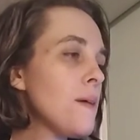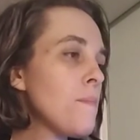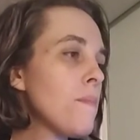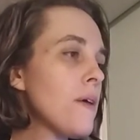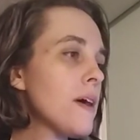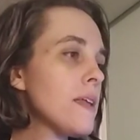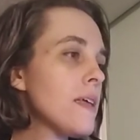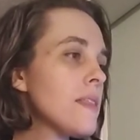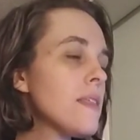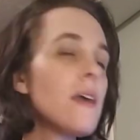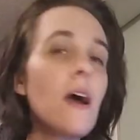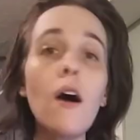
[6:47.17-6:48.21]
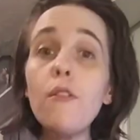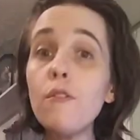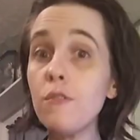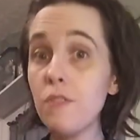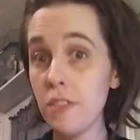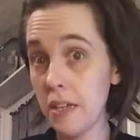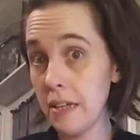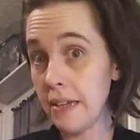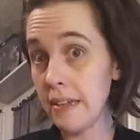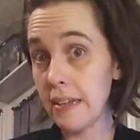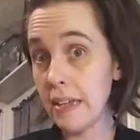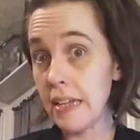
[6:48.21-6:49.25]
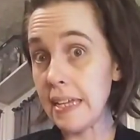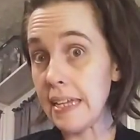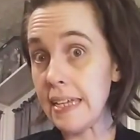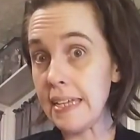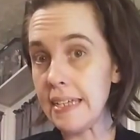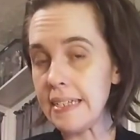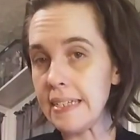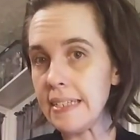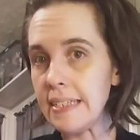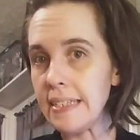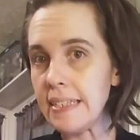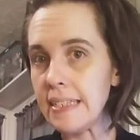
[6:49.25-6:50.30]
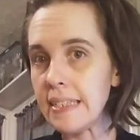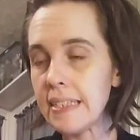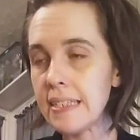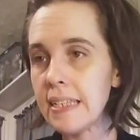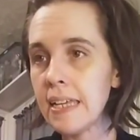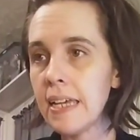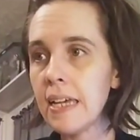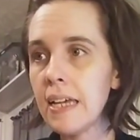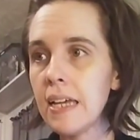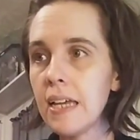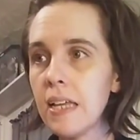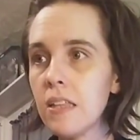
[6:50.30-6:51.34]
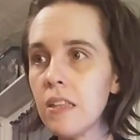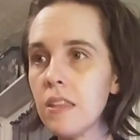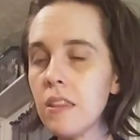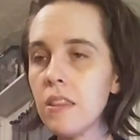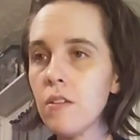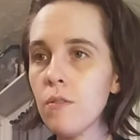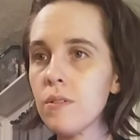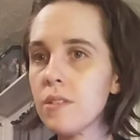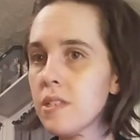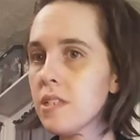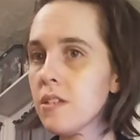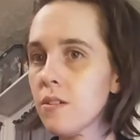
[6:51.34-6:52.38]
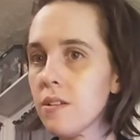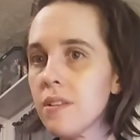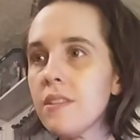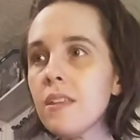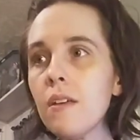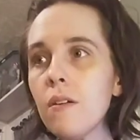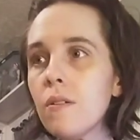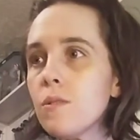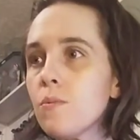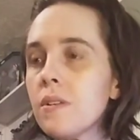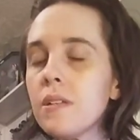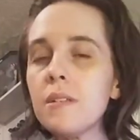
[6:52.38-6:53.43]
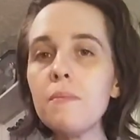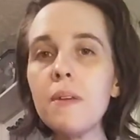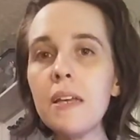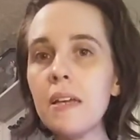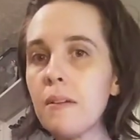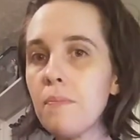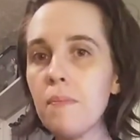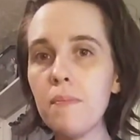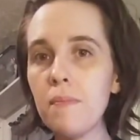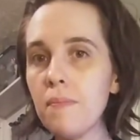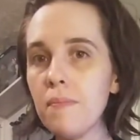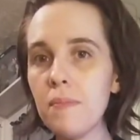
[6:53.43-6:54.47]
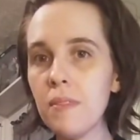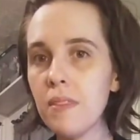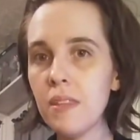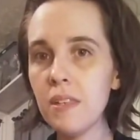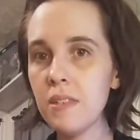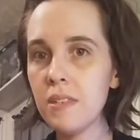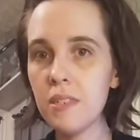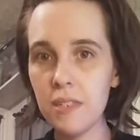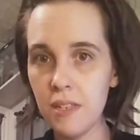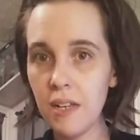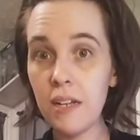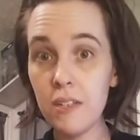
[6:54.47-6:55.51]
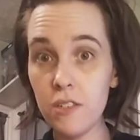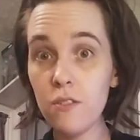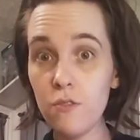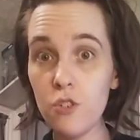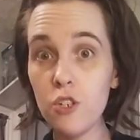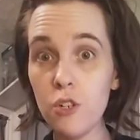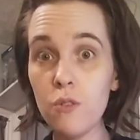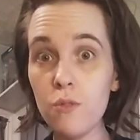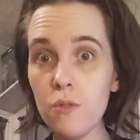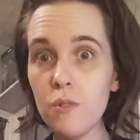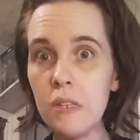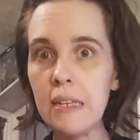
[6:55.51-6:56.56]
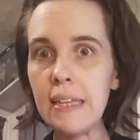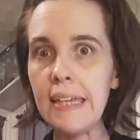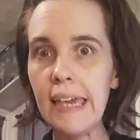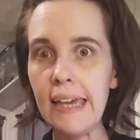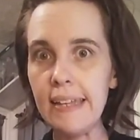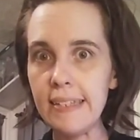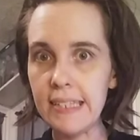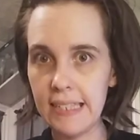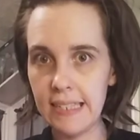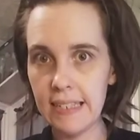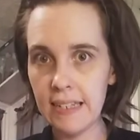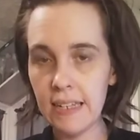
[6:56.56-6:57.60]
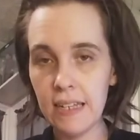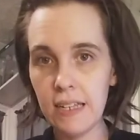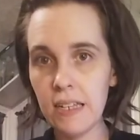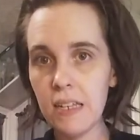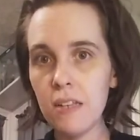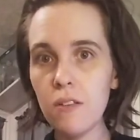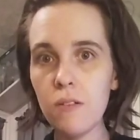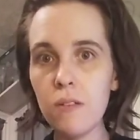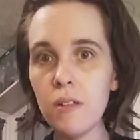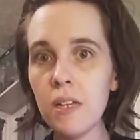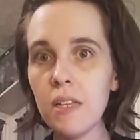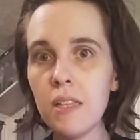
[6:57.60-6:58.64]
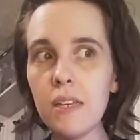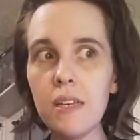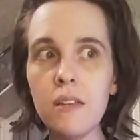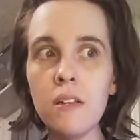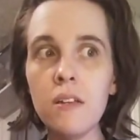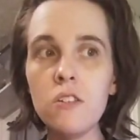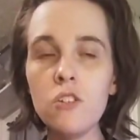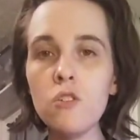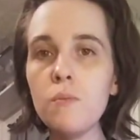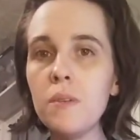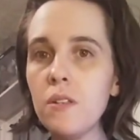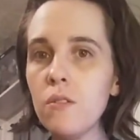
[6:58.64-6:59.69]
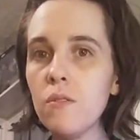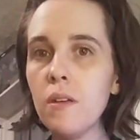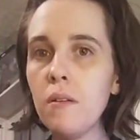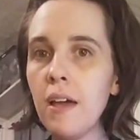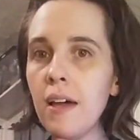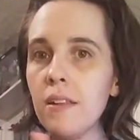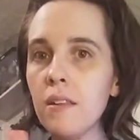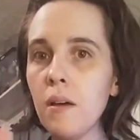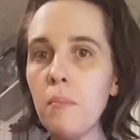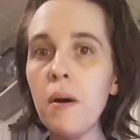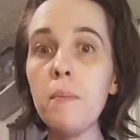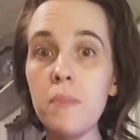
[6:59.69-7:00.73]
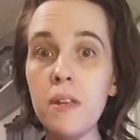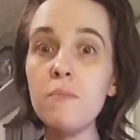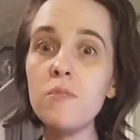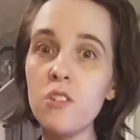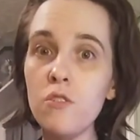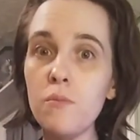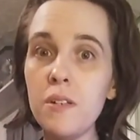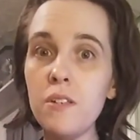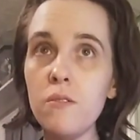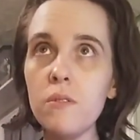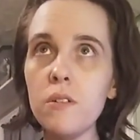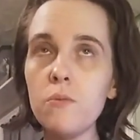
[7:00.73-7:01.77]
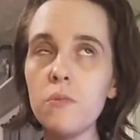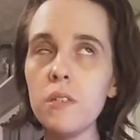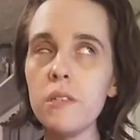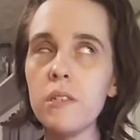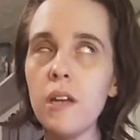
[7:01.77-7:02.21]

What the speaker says: but the other thing is, there was a series. They always wanted to make these kinds of shows kids. You know, like Scooby-Doo, they had a pup named Scooby-Doo, which was